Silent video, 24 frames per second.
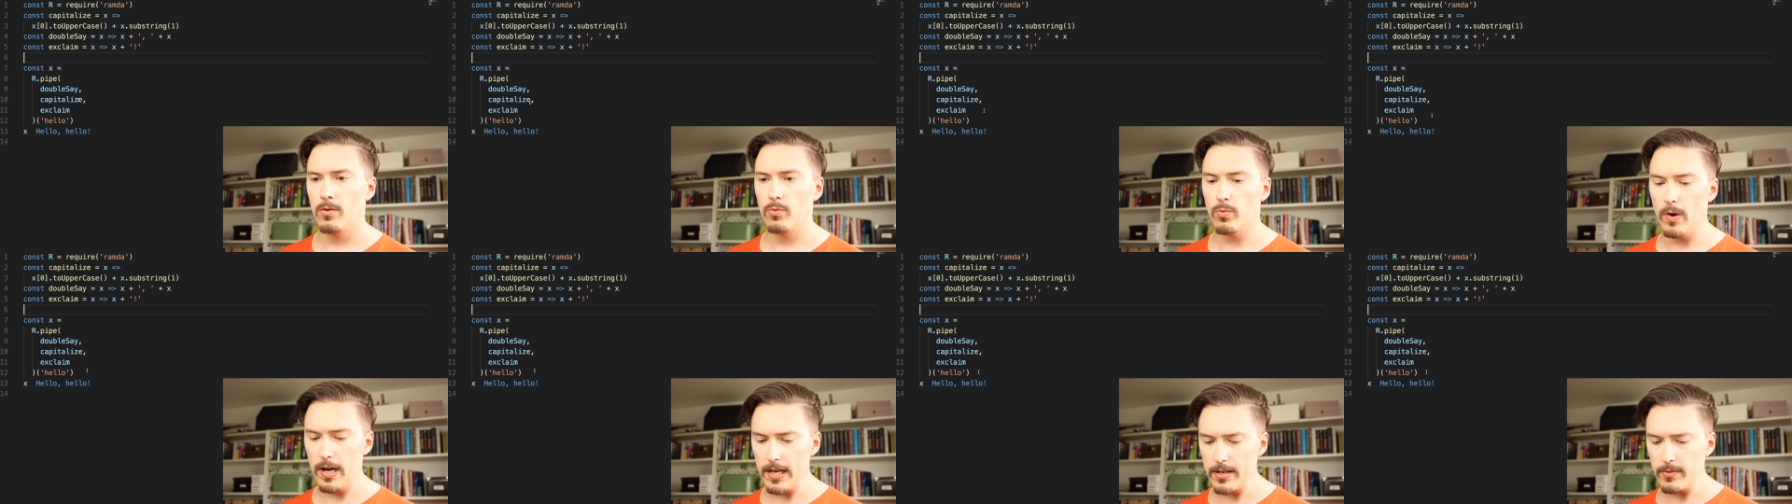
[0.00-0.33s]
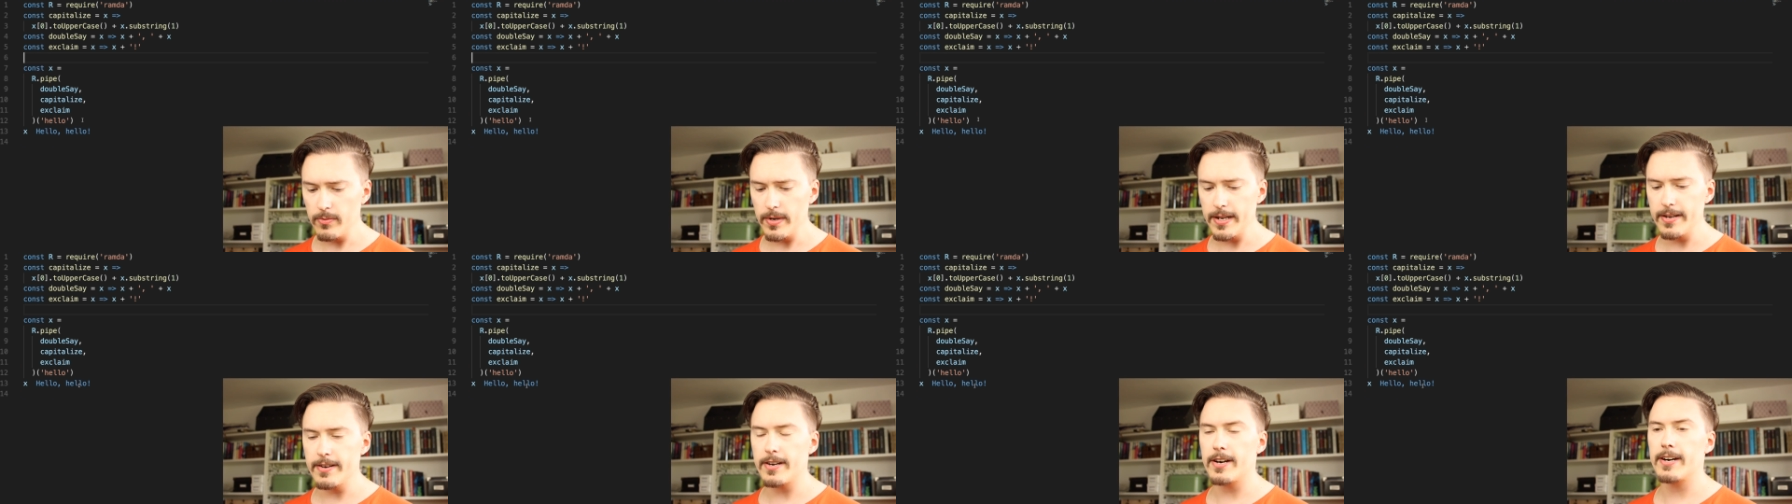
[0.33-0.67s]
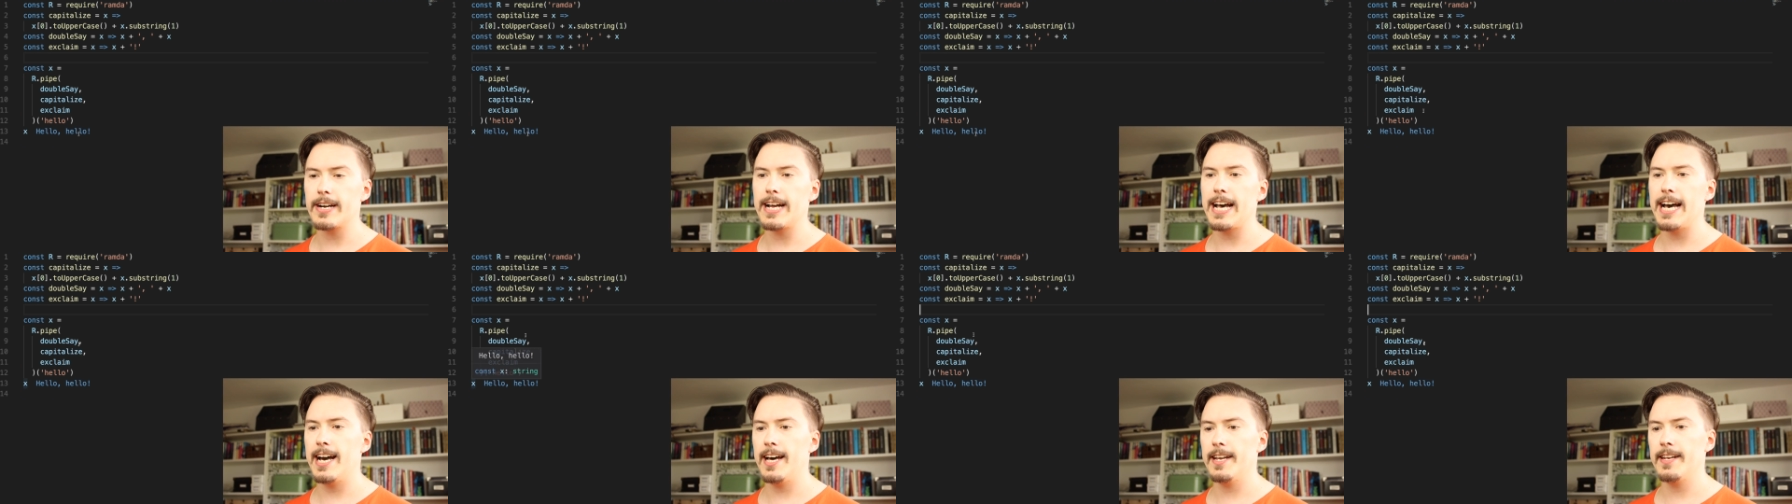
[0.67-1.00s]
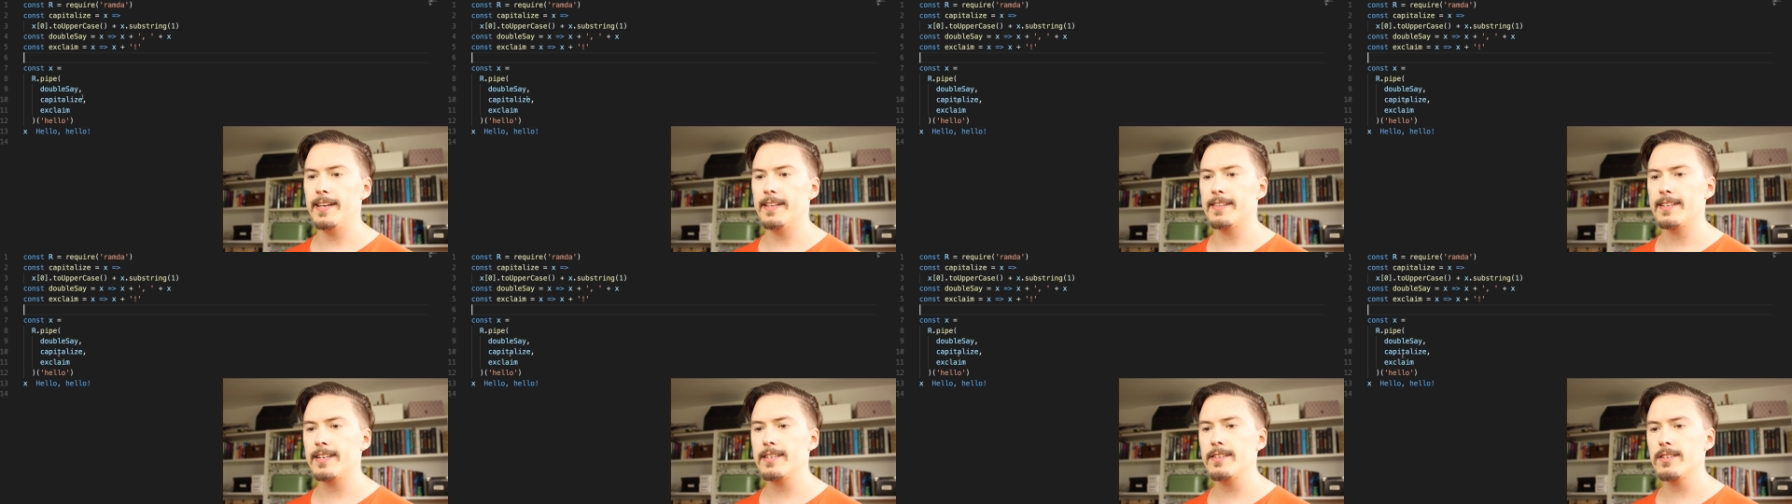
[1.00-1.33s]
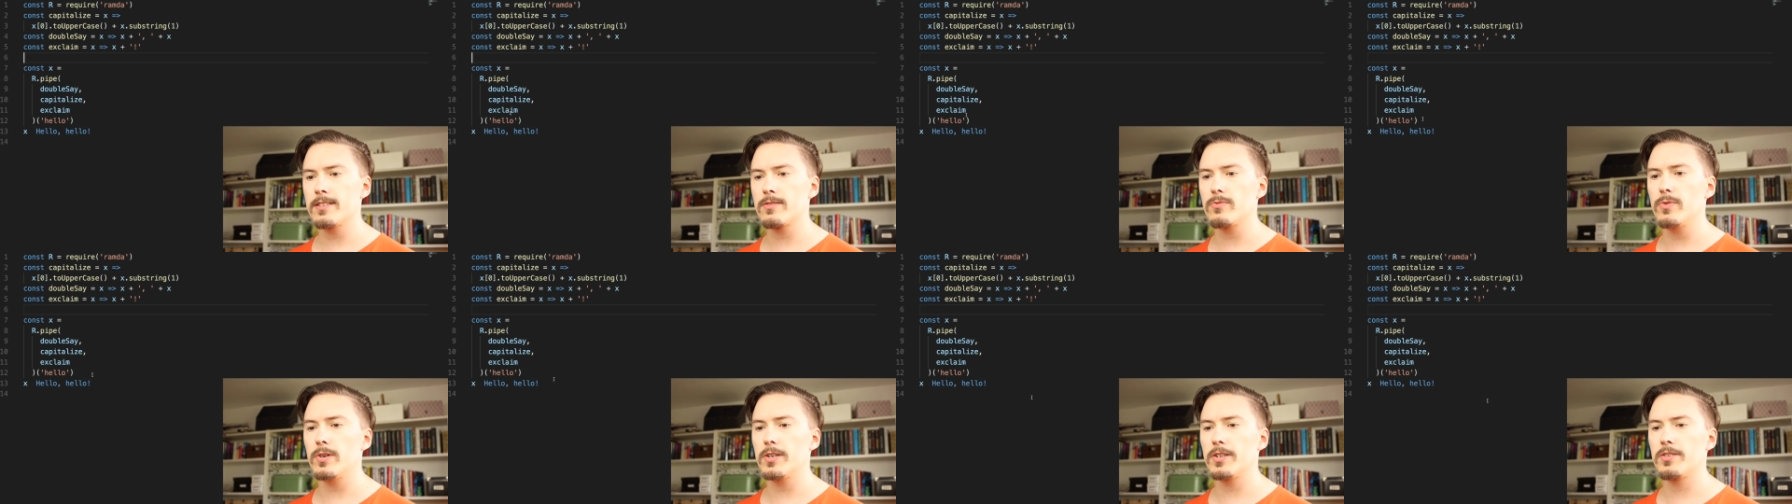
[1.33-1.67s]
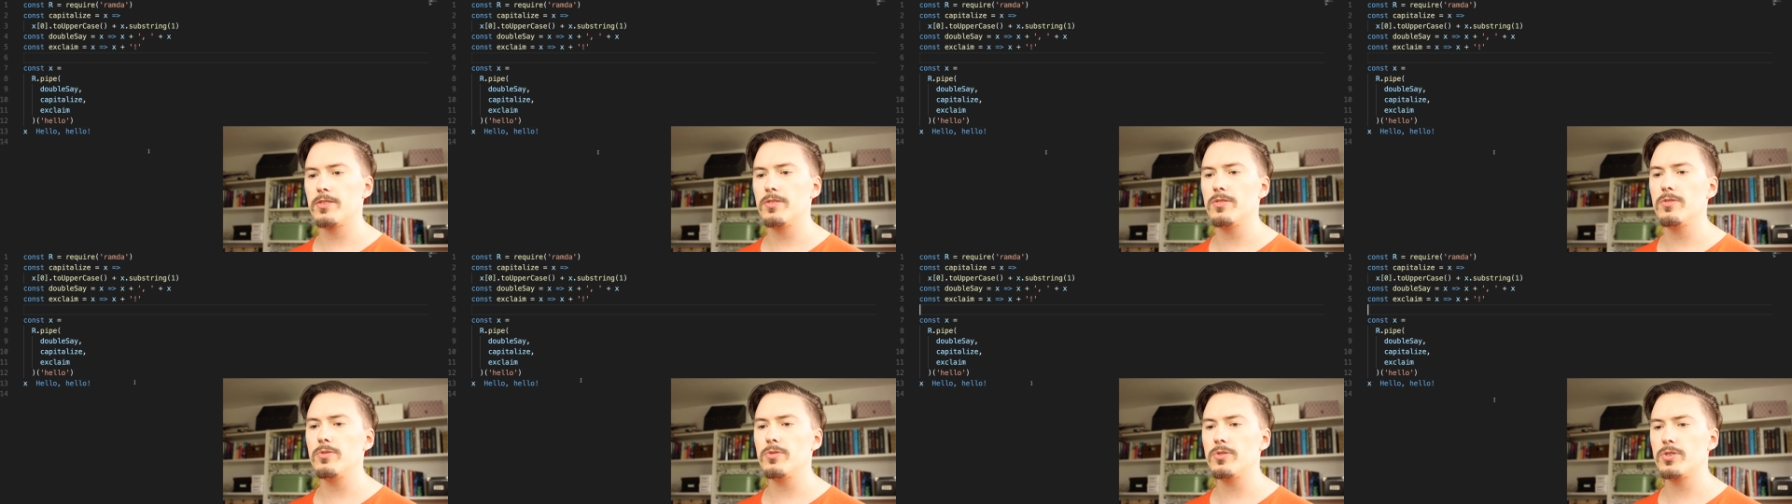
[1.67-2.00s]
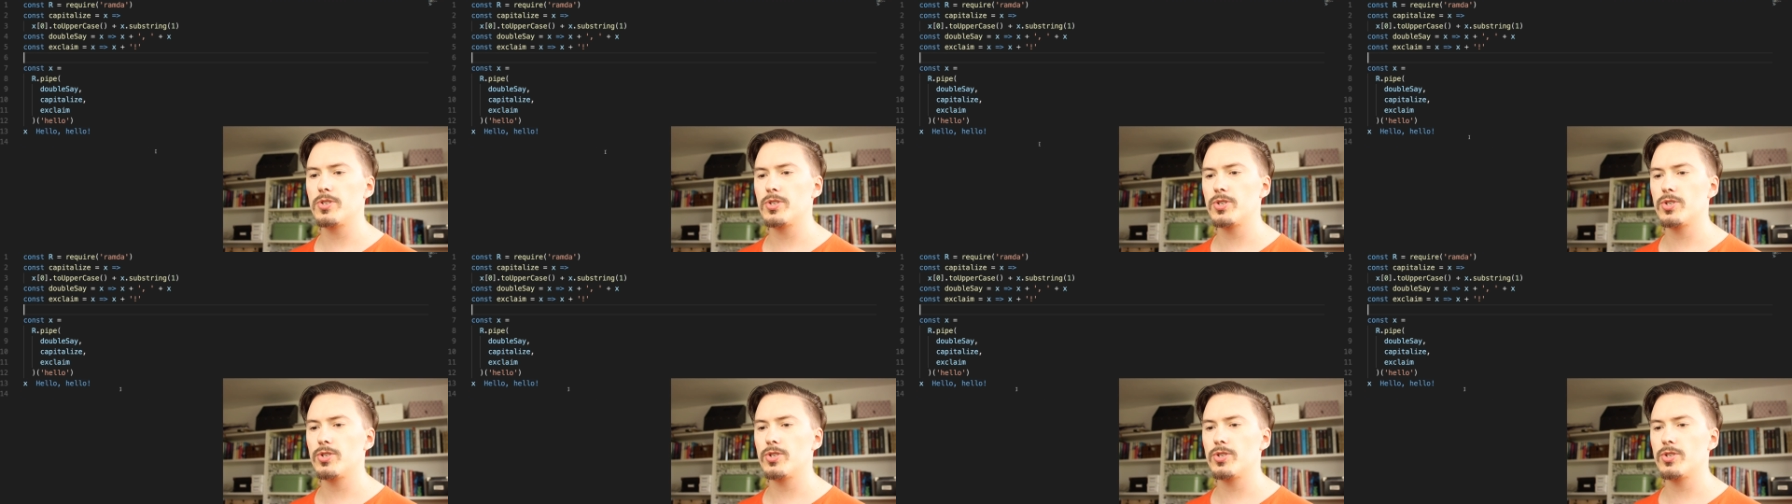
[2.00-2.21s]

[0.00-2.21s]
While we are at it, I just wanted to